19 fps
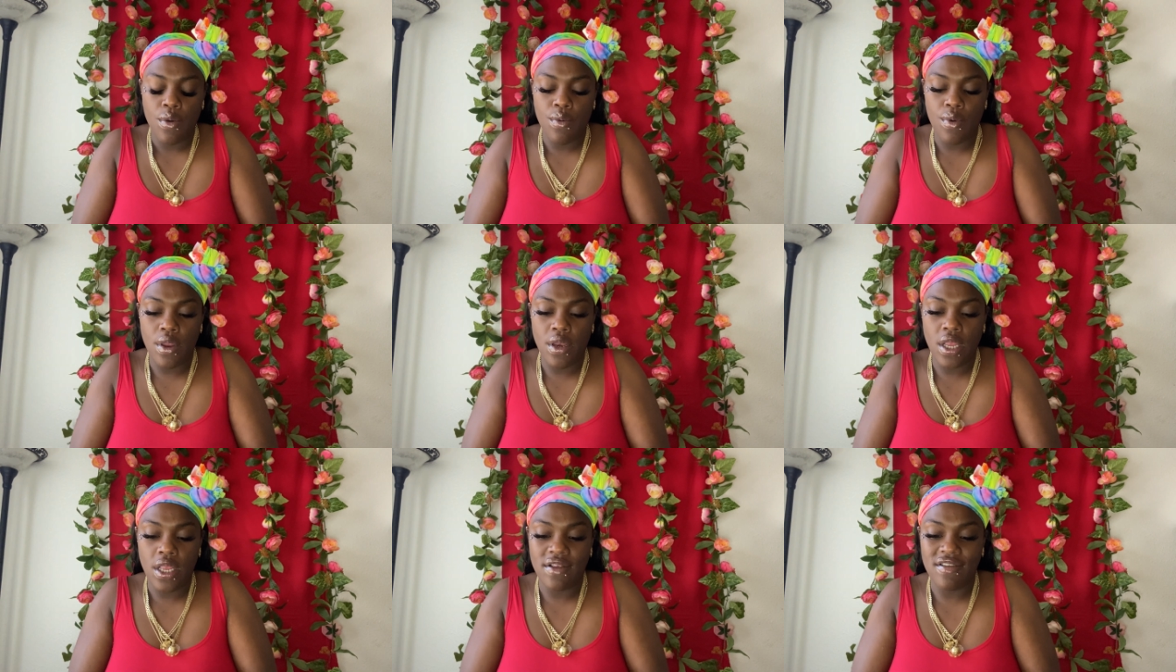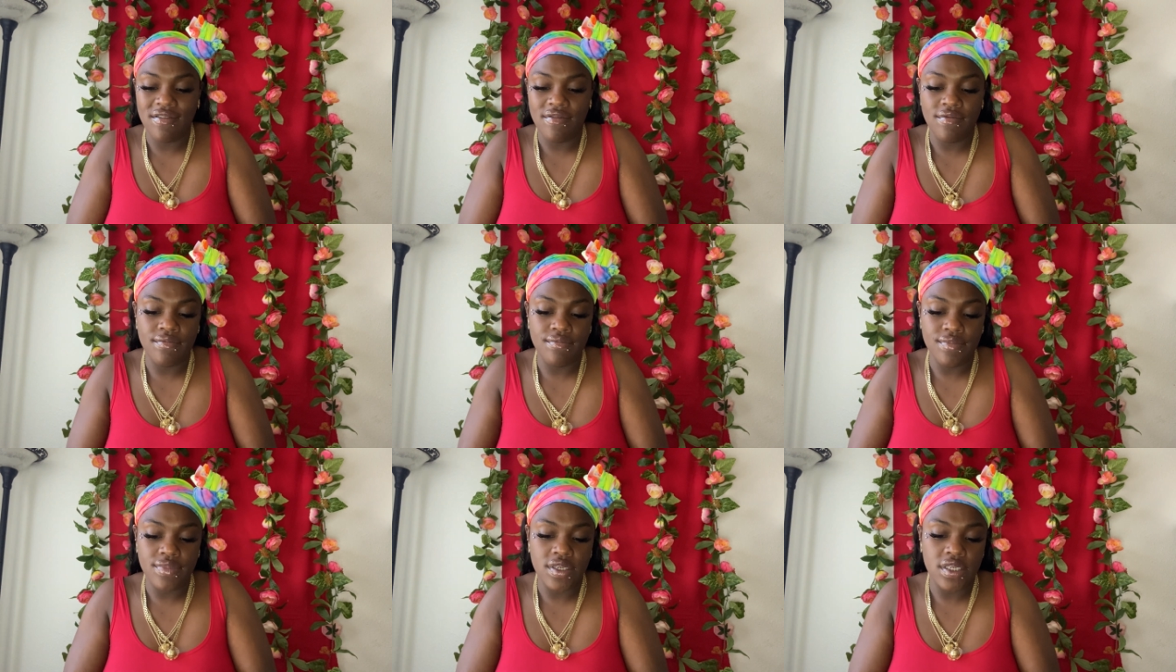I need
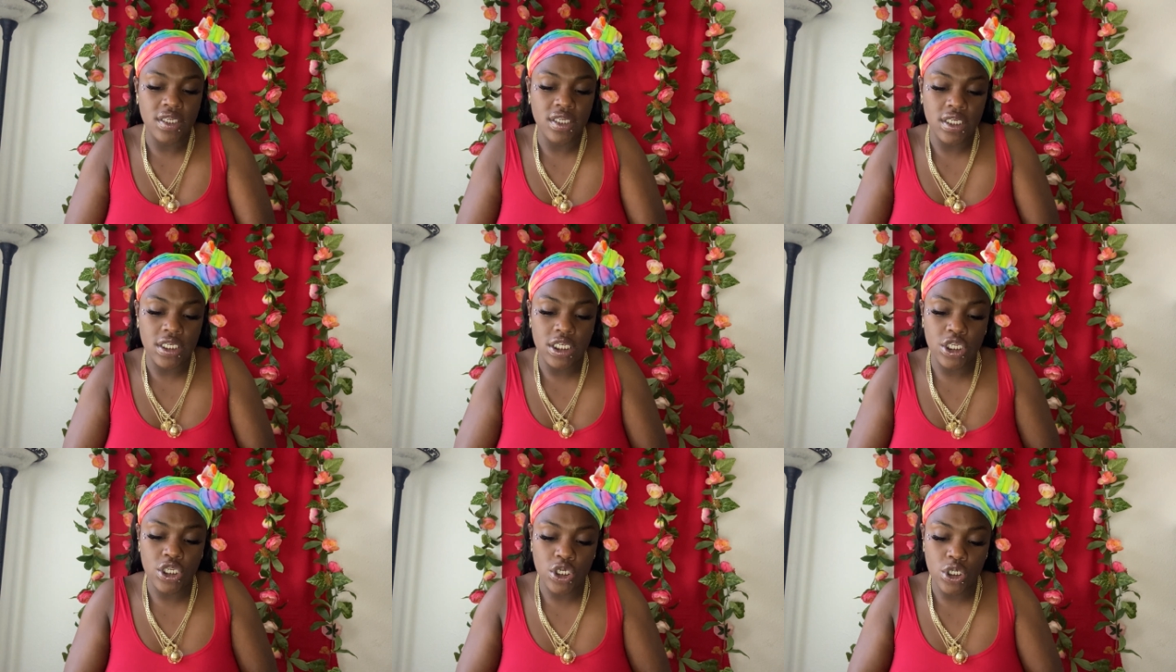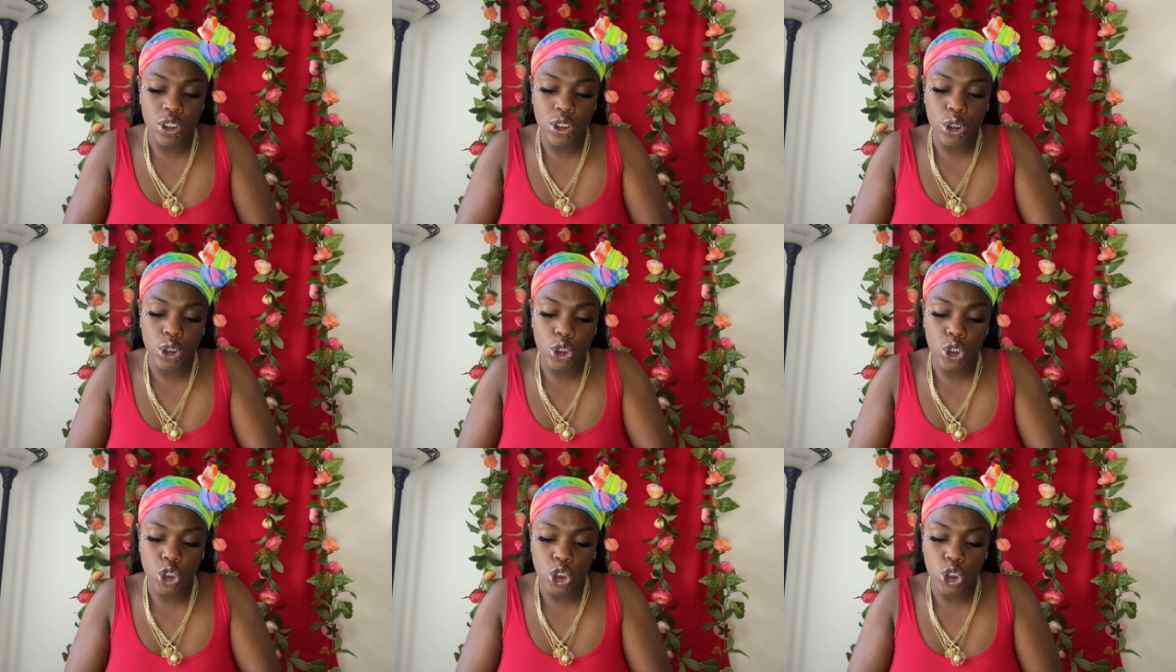some
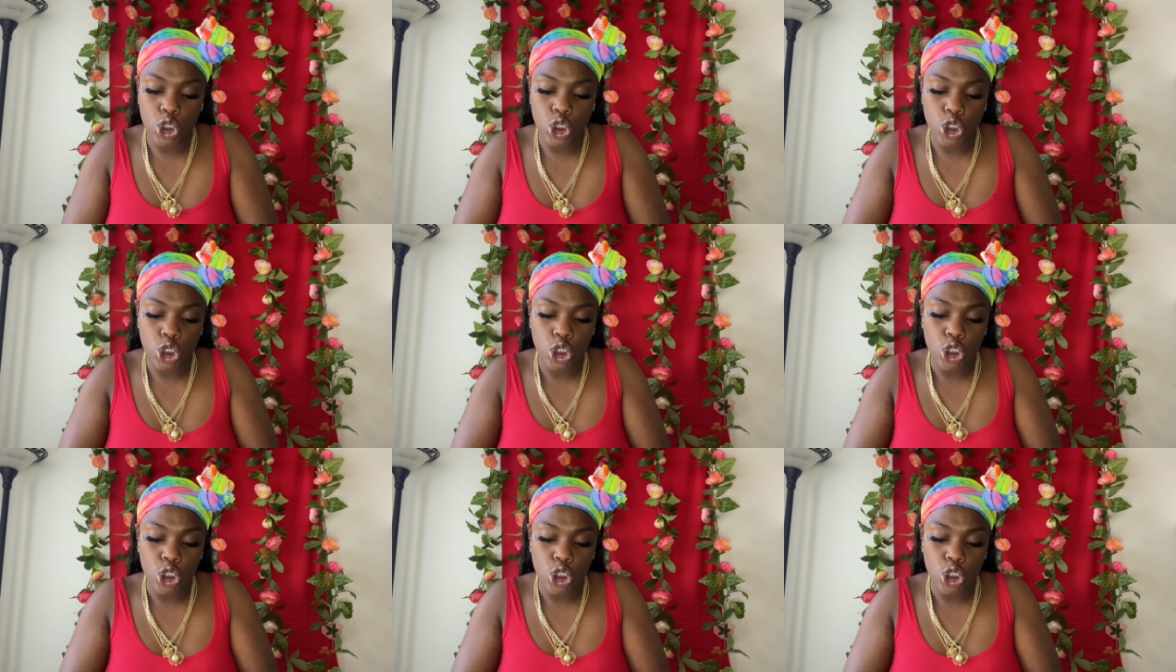scissors.